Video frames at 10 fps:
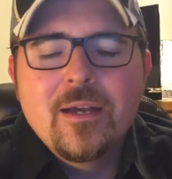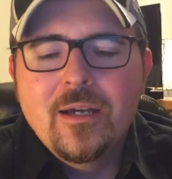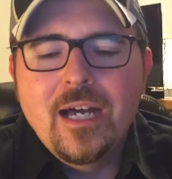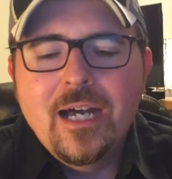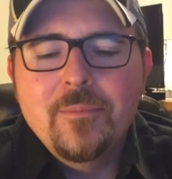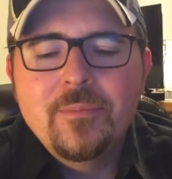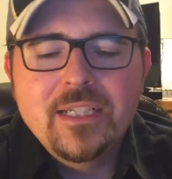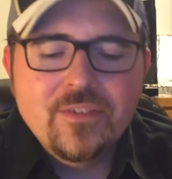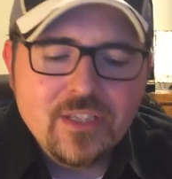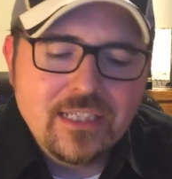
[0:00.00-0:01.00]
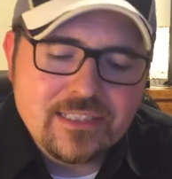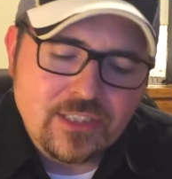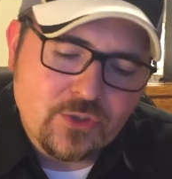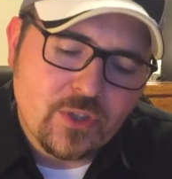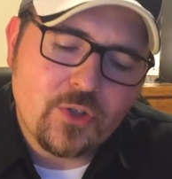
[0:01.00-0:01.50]
But nevertheless, it
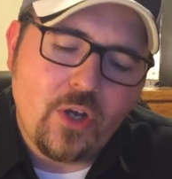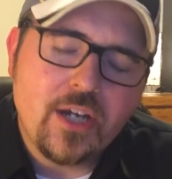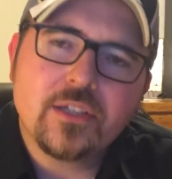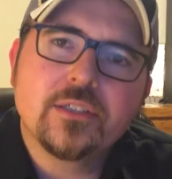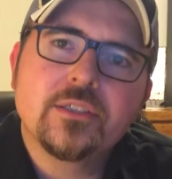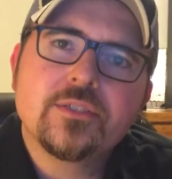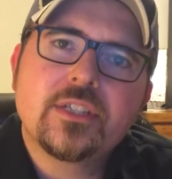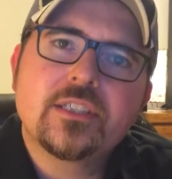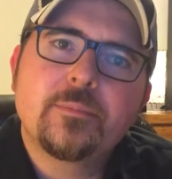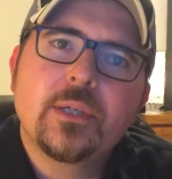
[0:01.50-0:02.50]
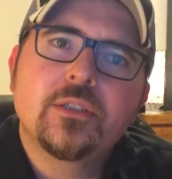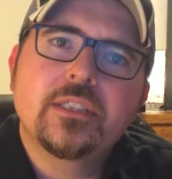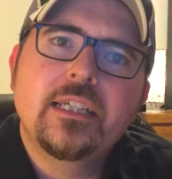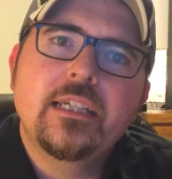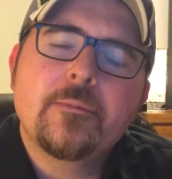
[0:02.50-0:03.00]
sort of chronicles his
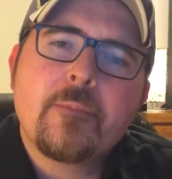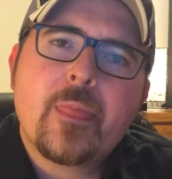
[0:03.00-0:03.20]
ability